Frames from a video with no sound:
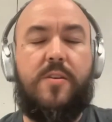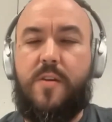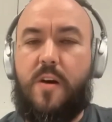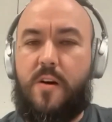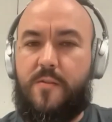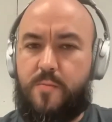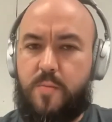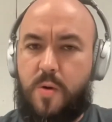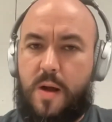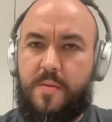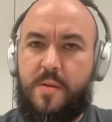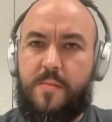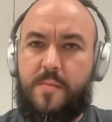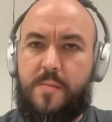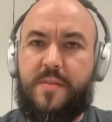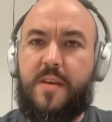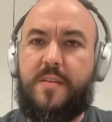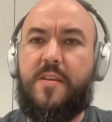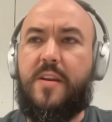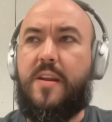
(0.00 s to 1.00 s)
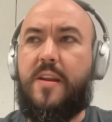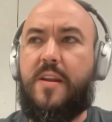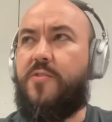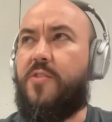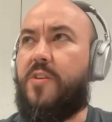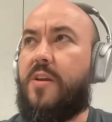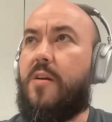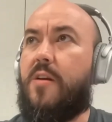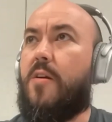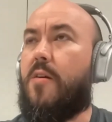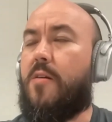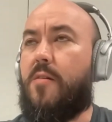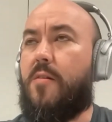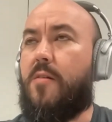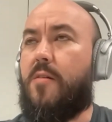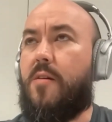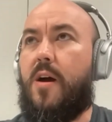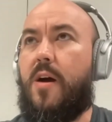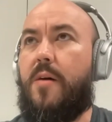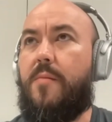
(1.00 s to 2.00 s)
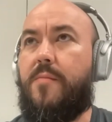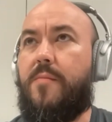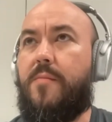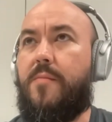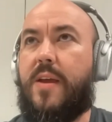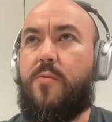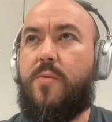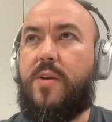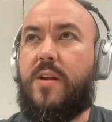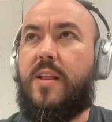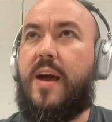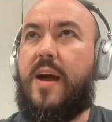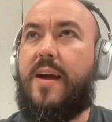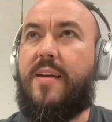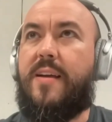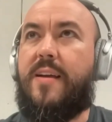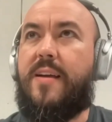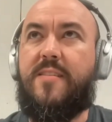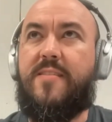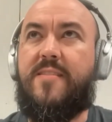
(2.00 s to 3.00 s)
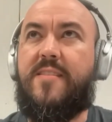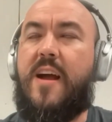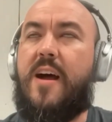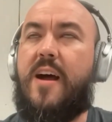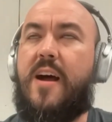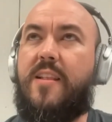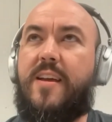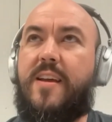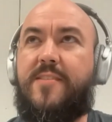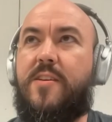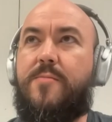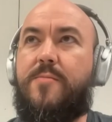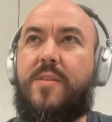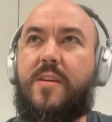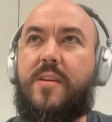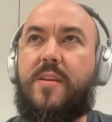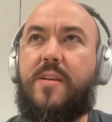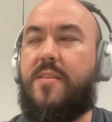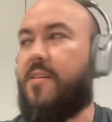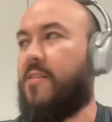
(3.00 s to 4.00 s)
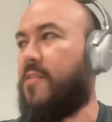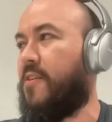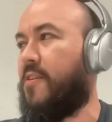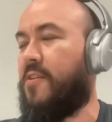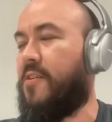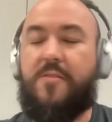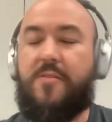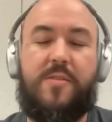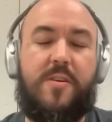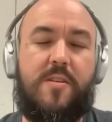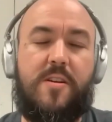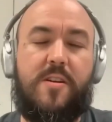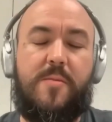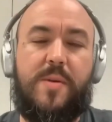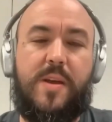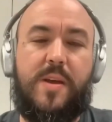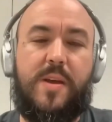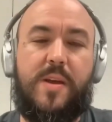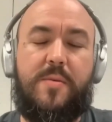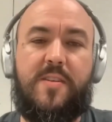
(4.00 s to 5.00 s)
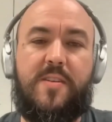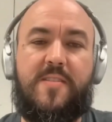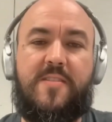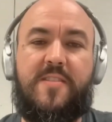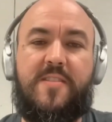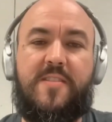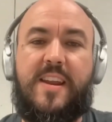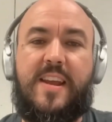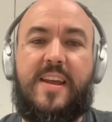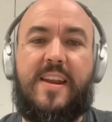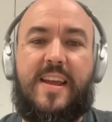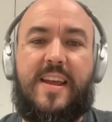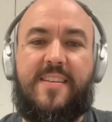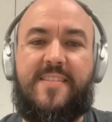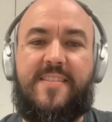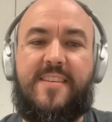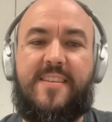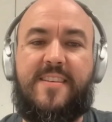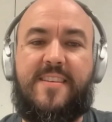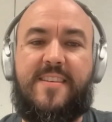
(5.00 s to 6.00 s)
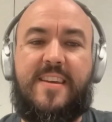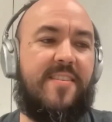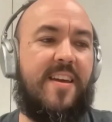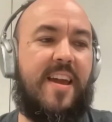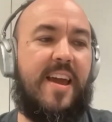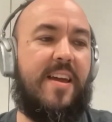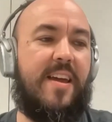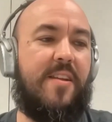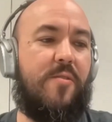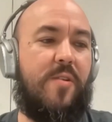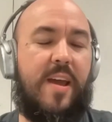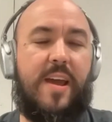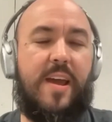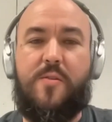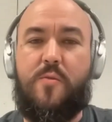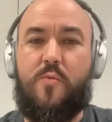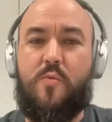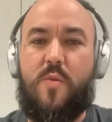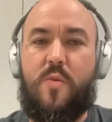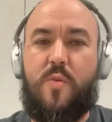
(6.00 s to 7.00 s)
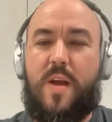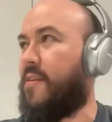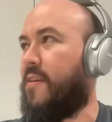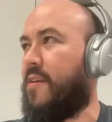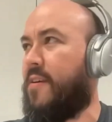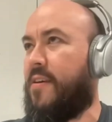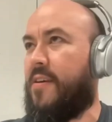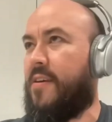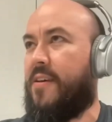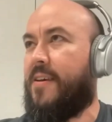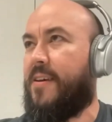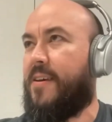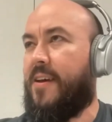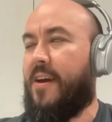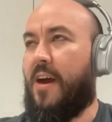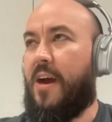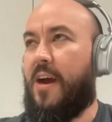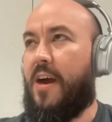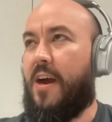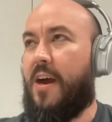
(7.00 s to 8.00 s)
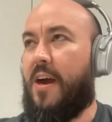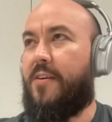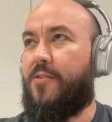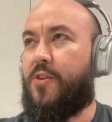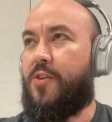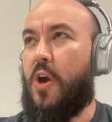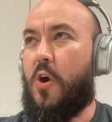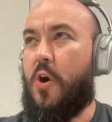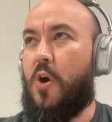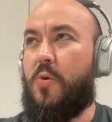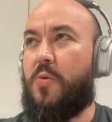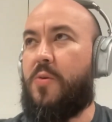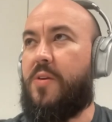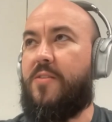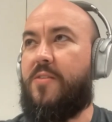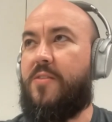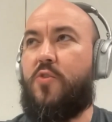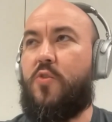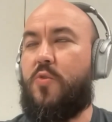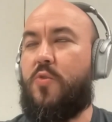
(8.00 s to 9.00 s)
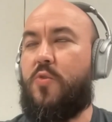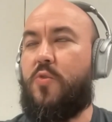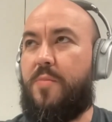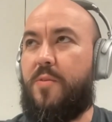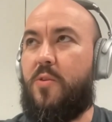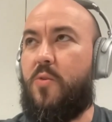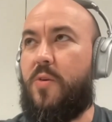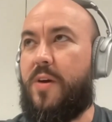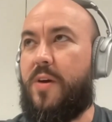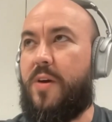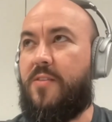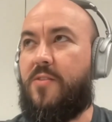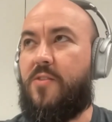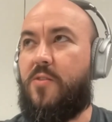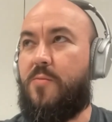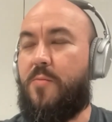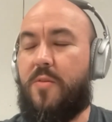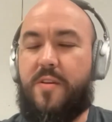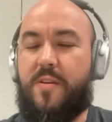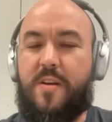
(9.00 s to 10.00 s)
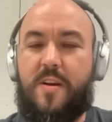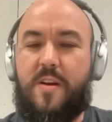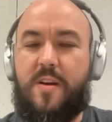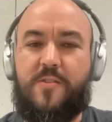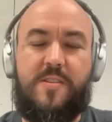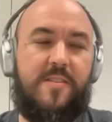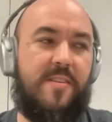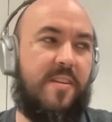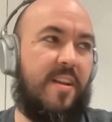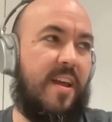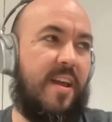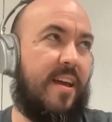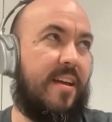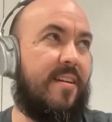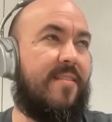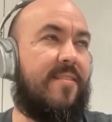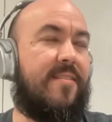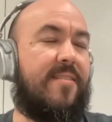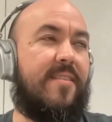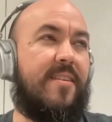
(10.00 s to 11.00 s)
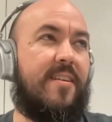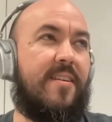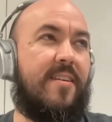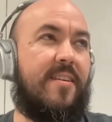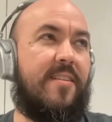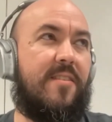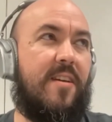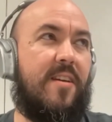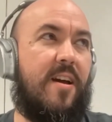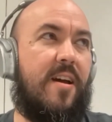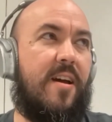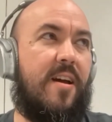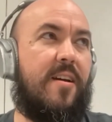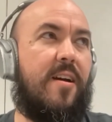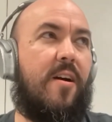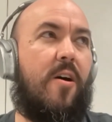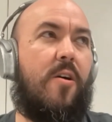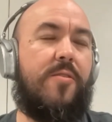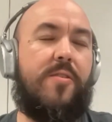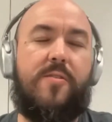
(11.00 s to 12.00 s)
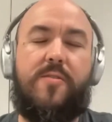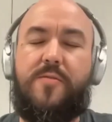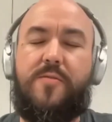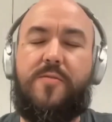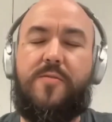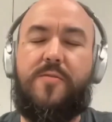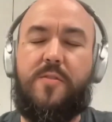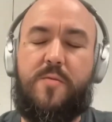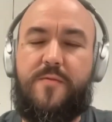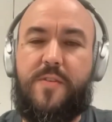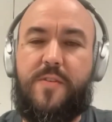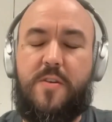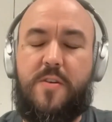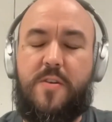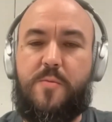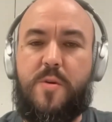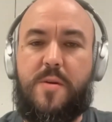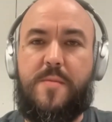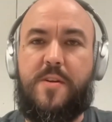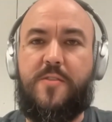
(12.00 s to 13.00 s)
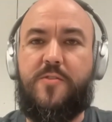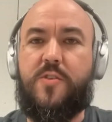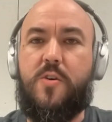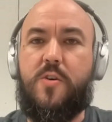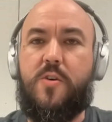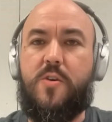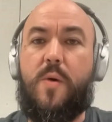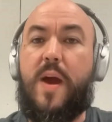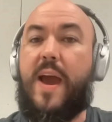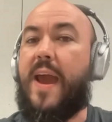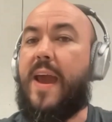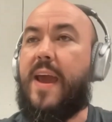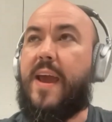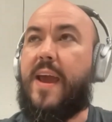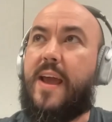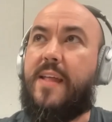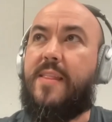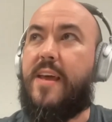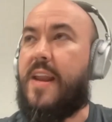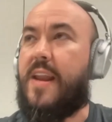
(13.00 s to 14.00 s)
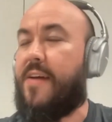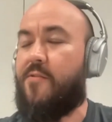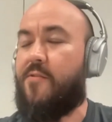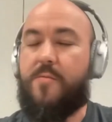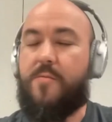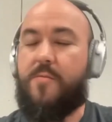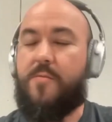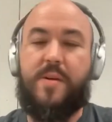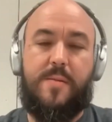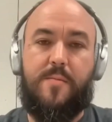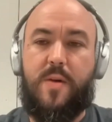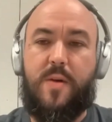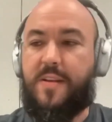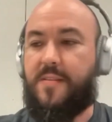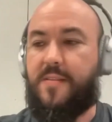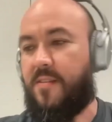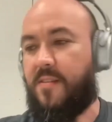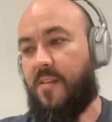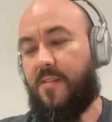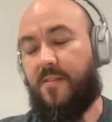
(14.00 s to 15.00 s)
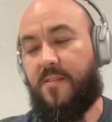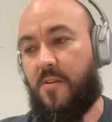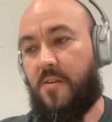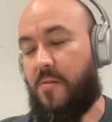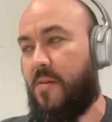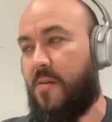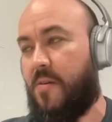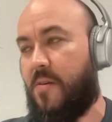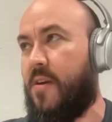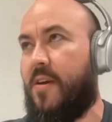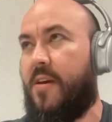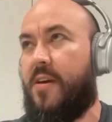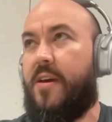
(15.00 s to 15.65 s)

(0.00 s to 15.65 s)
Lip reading: solve problems as an engineer, and realize that it's not like something that you're going to be able to sit in a seat and write code to deploy to production today. It's all those fears pretty much go away, and then everybody embraces it. So